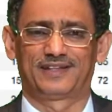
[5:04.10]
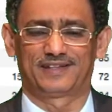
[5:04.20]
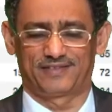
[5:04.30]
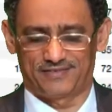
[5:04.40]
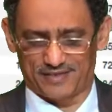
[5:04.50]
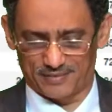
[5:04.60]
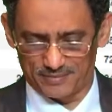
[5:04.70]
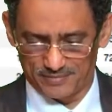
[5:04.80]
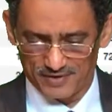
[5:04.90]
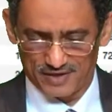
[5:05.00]
data frame,
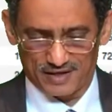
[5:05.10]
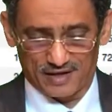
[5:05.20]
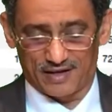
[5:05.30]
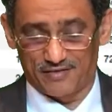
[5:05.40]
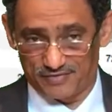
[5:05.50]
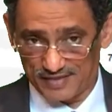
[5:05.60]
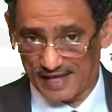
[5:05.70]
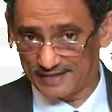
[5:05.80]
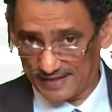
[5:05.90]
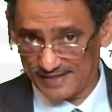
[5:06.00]
if
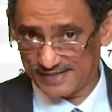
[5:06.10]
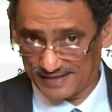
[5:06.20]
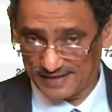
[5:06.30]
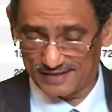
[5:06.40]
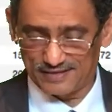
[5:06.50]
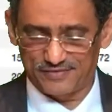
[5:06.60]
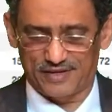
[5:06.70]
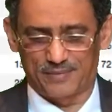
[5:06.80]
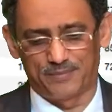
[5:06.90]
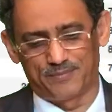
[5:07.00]
that is a data
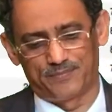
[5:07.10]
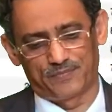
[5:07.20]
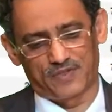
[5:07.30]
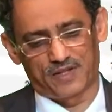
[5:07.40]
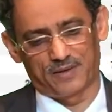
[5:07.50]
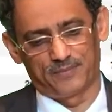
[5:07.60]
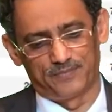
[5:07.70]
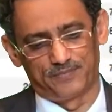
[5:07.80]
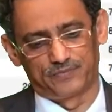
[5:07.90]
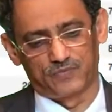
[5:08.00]
frame. Yeah.
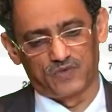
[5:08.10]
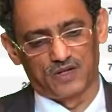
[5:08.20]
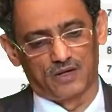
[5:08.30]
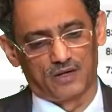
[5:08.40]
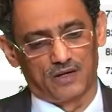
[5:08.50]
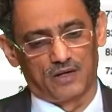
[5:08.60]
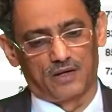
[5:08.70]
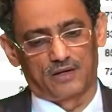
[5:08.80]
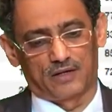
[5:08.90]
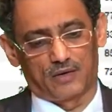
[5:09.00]

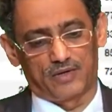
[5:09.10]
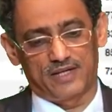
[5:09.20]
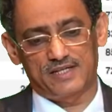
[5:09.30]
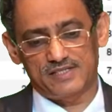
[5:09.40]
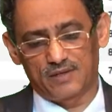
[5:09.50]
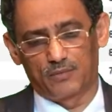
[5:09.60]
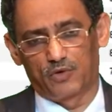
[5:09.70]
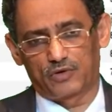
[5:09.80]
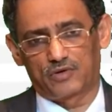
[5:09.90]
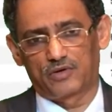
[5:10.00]
Now here is the
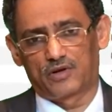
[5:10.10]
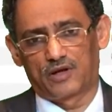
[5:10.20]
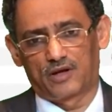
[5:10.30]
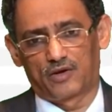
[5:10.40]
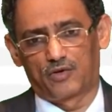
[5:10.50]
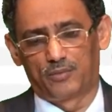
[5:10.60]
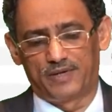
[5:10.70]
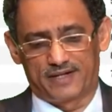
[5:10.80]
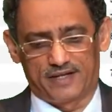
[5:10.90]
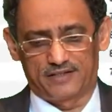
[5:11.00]
more
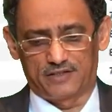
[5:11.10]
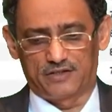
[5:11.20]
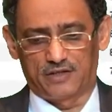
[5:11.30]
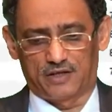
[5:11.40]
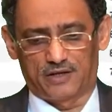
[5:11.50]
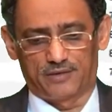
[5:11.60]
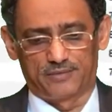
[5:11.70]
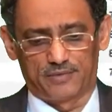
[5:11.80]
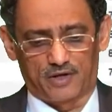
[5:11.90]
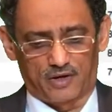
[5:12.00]
complicated
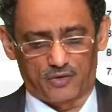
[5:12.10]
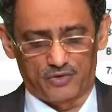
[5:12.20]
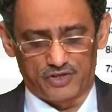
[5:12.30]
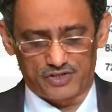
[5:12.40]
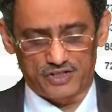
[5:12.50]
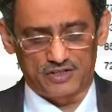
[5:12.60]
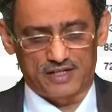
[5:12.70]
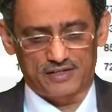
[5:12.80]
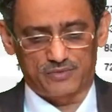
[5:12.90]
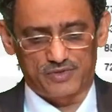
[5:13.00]
condition
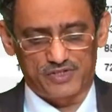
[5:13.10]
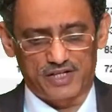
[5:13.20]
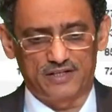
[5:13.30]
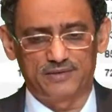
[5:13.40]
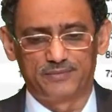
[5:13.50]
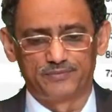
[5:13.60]
that we said,